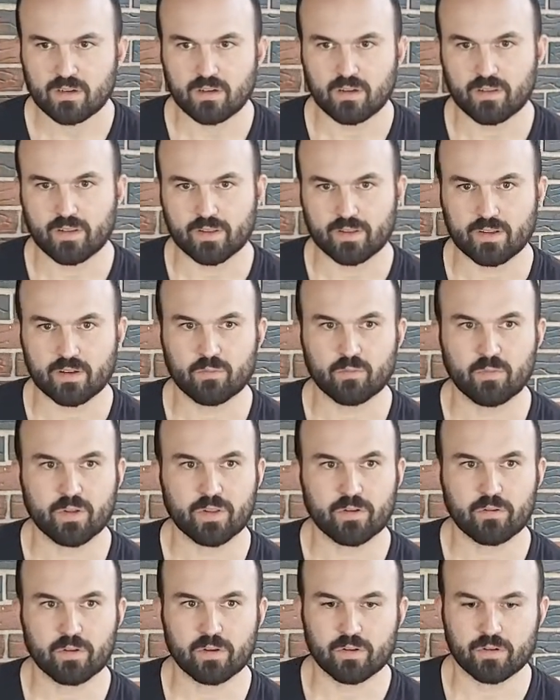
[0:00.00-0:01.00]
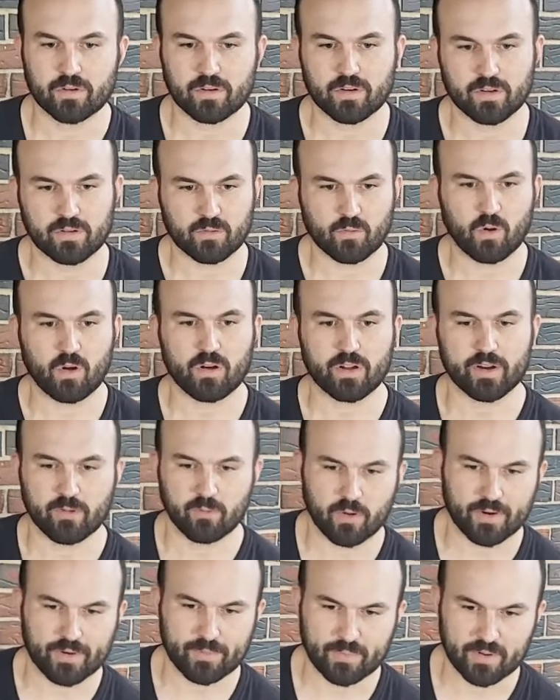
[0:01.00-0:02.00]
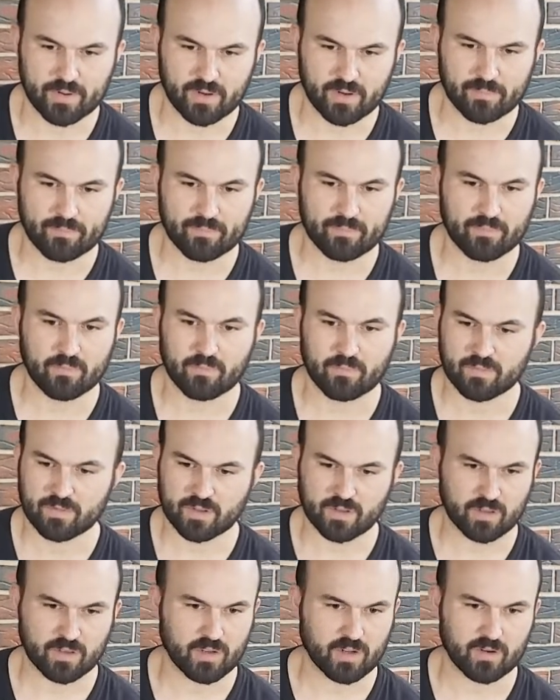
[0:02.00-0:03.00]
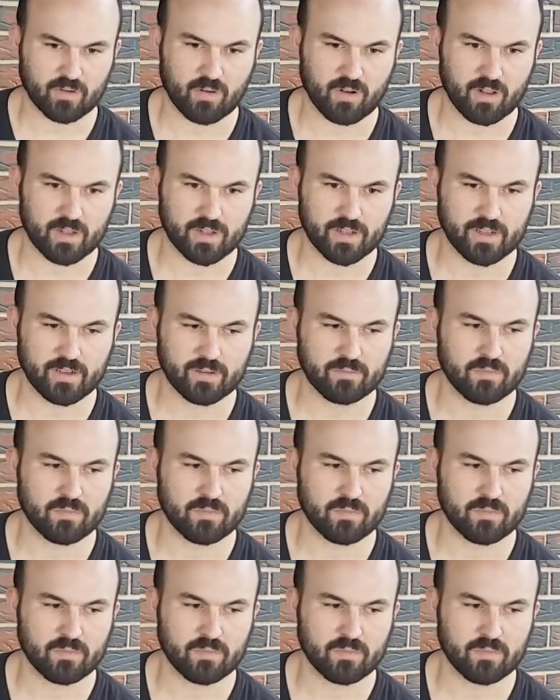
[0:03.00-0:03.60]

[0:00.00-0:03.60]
They come with a real good quality water pump, good quality